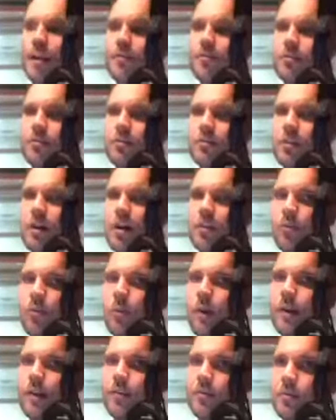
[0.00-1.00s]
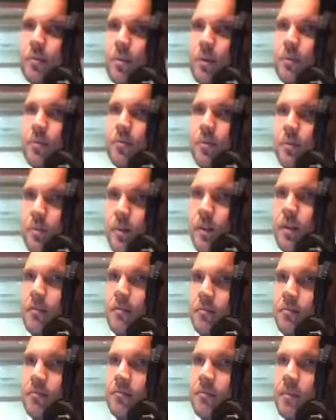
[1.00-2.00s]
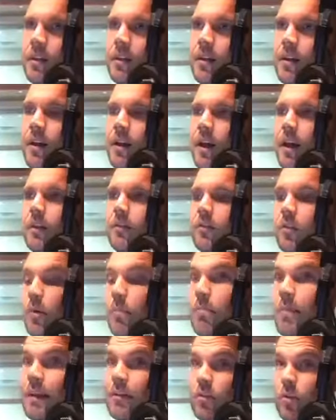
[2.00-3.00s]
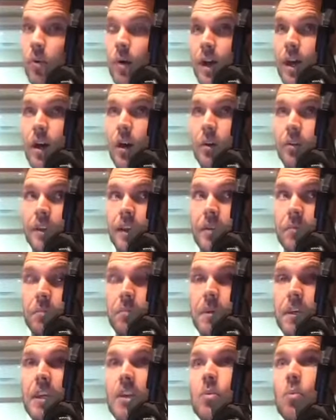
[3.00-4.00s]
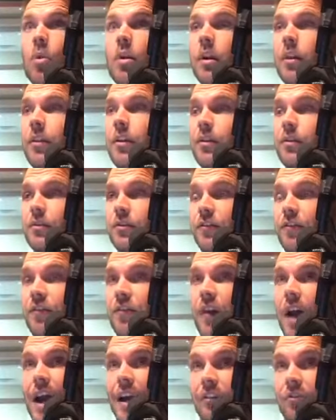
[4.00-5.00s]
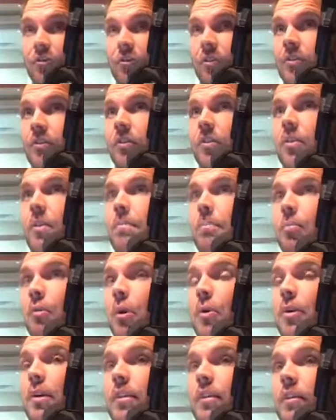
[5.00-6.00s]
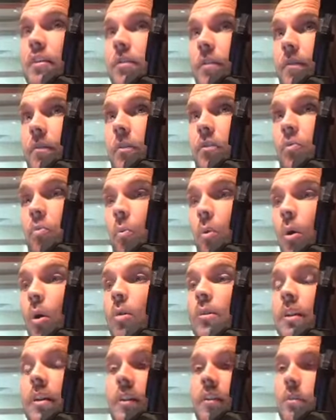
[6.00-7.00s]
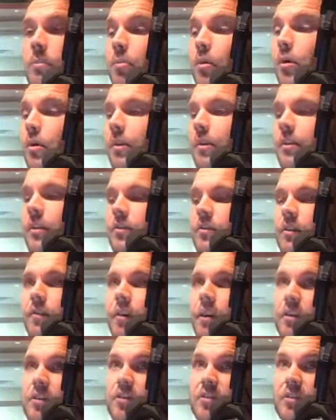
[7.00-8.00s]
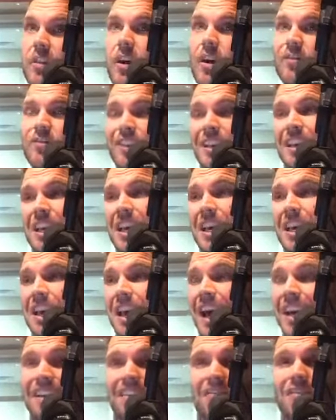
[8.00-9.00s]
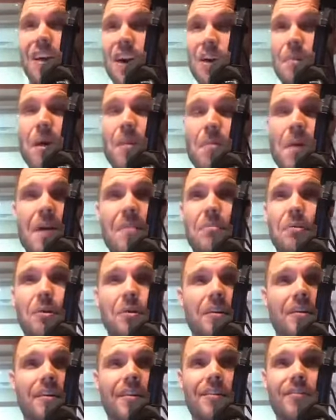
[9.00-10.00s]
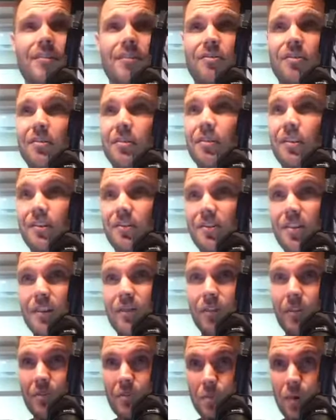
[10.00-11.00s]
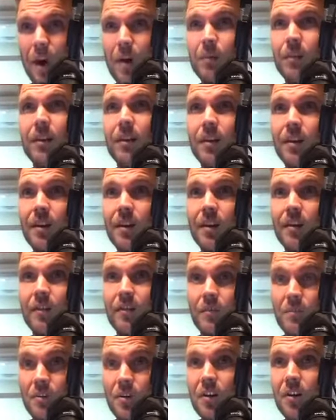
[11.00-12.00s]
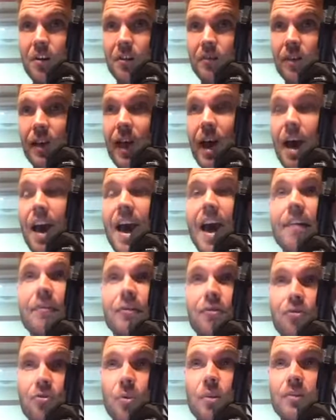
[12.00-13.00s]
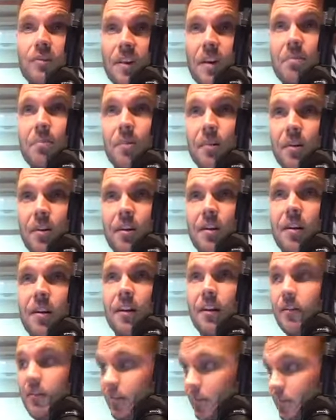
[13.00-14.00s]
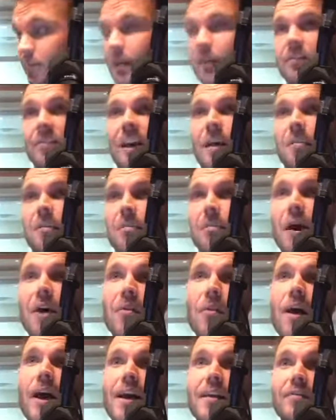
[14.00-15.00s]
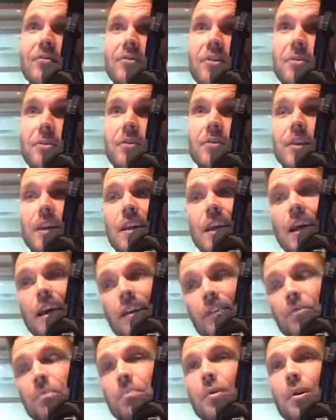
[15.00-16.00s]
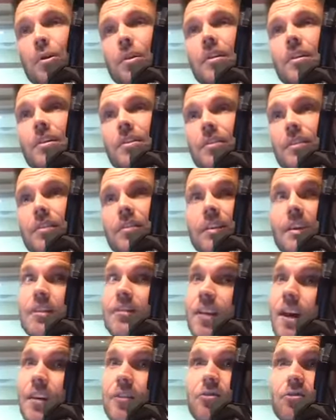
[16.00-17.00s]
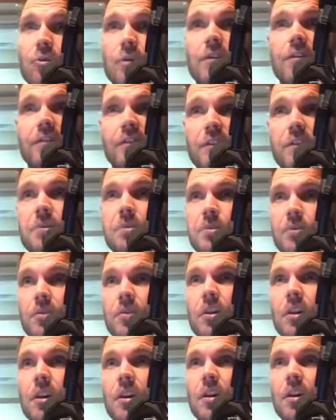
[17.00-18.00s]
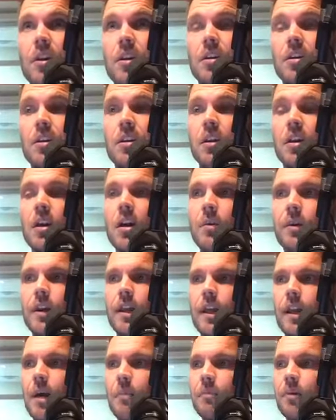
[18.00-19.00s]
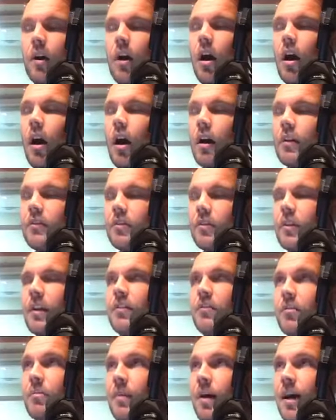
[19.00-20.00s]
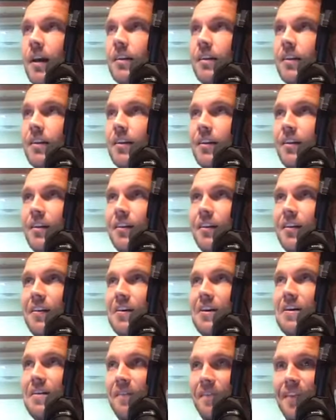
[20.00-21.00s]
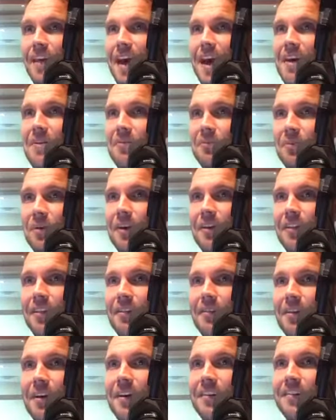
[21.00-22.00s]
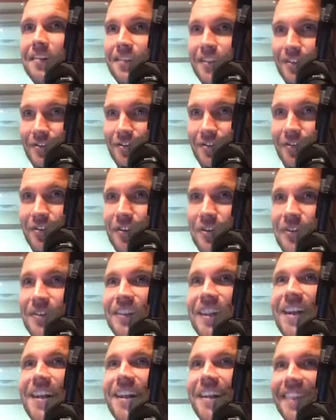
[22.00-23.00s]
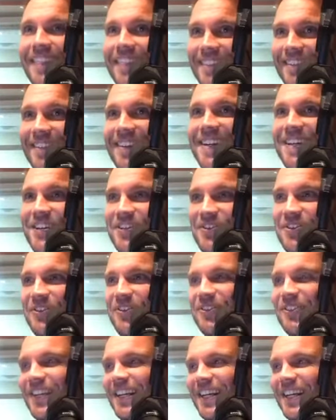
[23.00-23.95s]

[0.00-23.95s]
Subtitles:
is just not the way it's supposed to be. And so mental health can be one of those fractions in the brokenness of this world and in the brokenness of ourselves. Like I can talk about my brokenness. It just looks different probably from yours. Like I have a short temper. Spend time with my wife. She would say, yeah, his brokenness is he's got a short fuse, you know, and I'm constantly reminded of that with a 6-year-old and a 3-year-old.